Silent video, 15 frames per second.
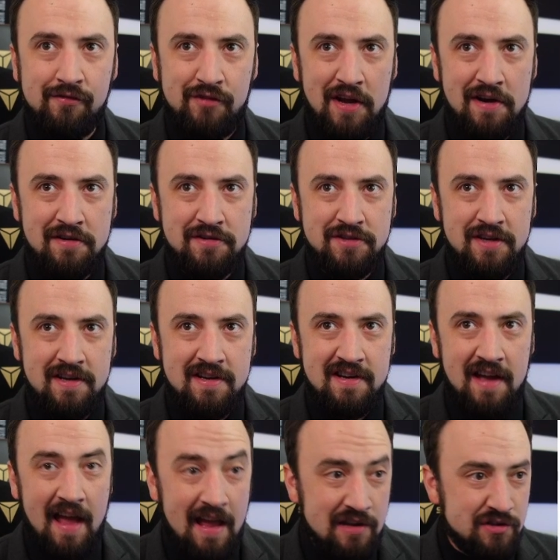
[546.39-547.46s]
there's
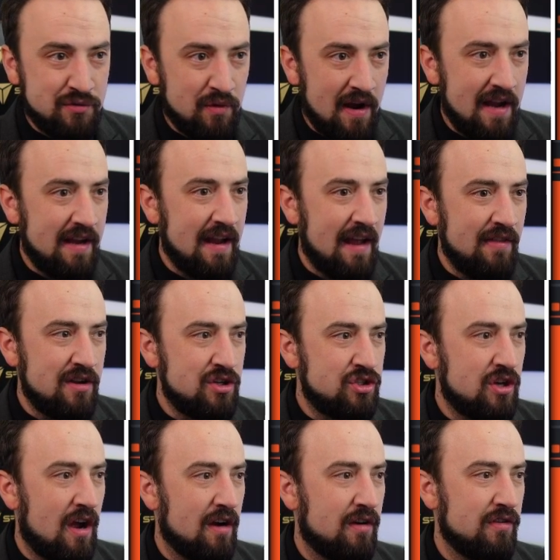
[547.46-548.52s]
a S rank, and then
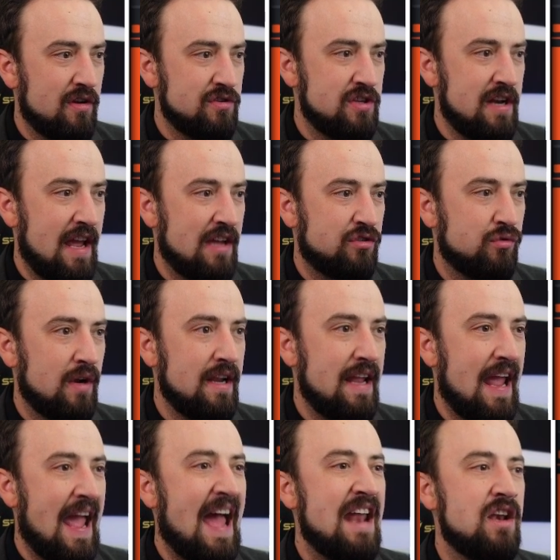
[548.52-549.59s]
shocker, there's an S
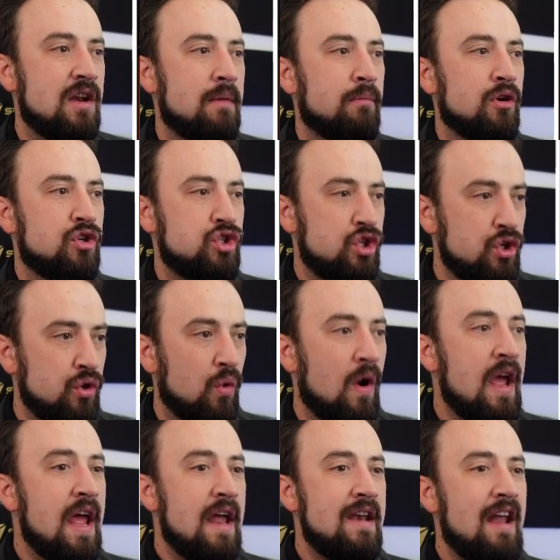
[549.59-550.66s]
rank at number 2.